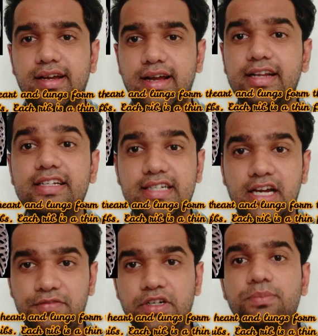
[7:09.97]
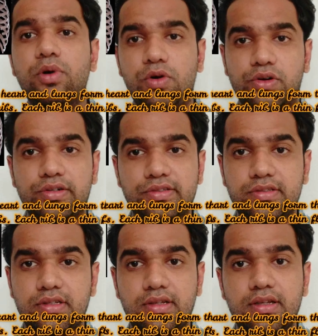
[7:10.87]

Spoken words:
and curved bones